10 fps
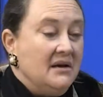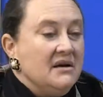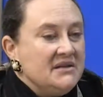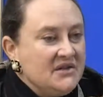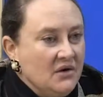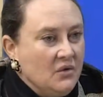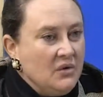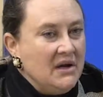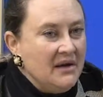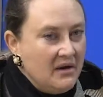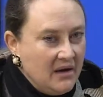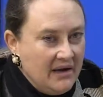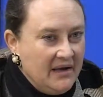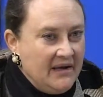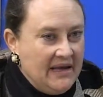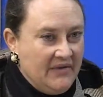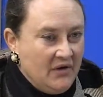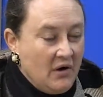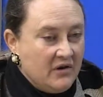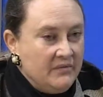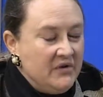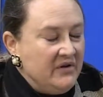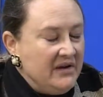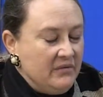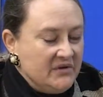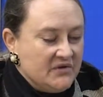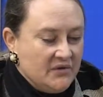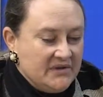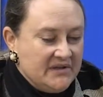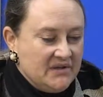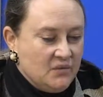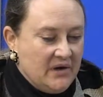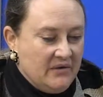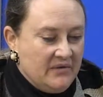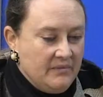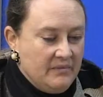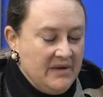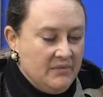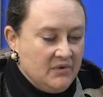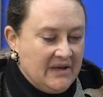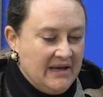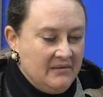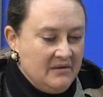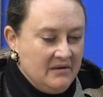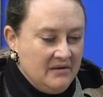So again, there are community resources where people can